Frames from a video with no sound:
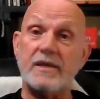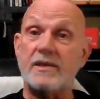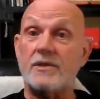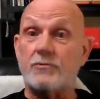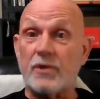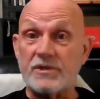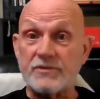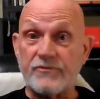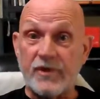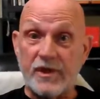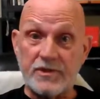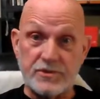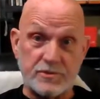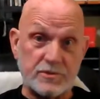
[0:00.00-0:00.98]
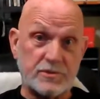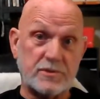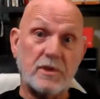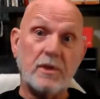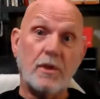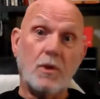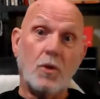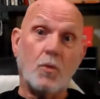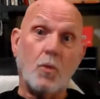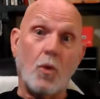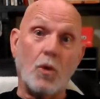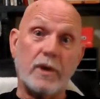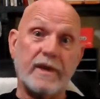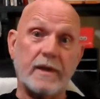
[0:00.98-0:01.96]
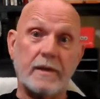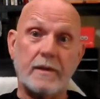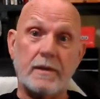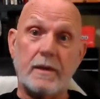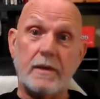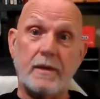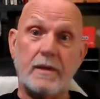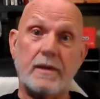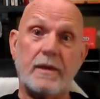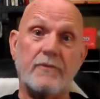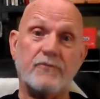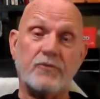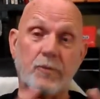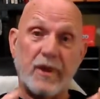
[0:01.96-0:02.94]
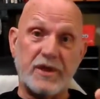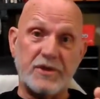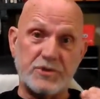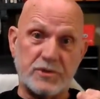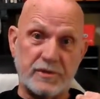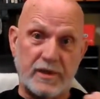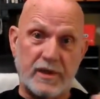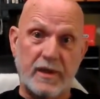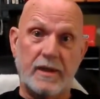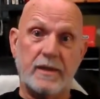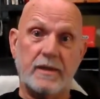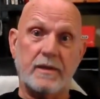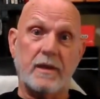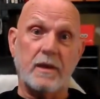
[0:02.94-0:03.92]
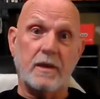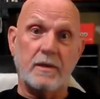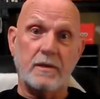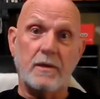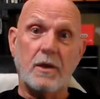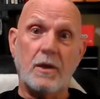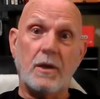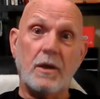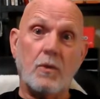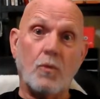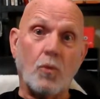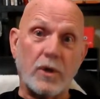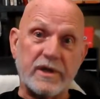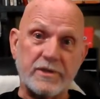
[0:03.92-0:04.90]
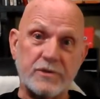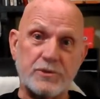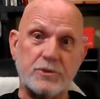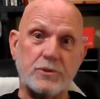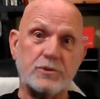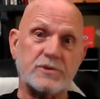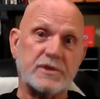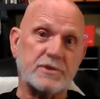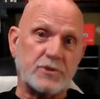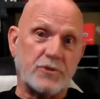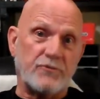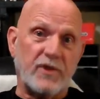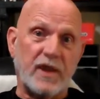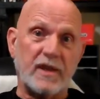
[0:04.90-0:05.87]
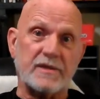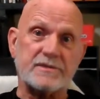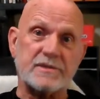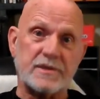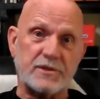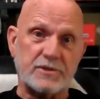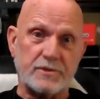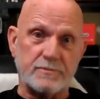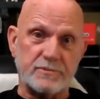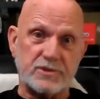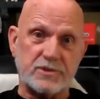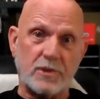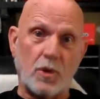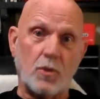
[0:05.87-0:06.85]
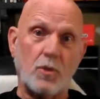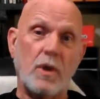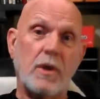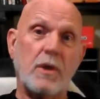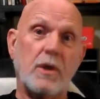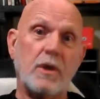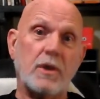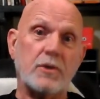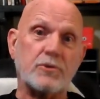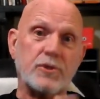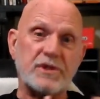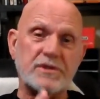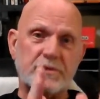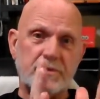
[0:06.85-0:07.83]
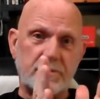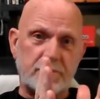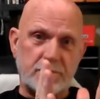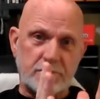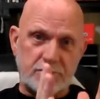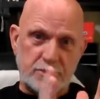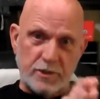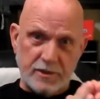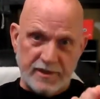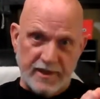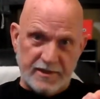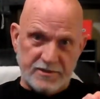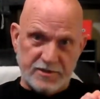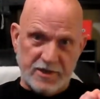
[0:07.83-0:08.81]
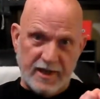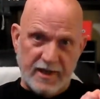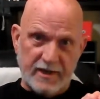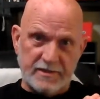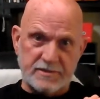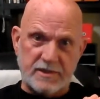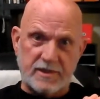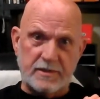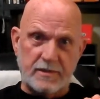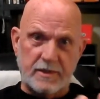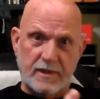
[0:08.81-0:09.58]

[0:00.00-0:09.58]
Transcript: Indian reservations wanting information and wanting to use his surveillance systems. So Chris took that chance.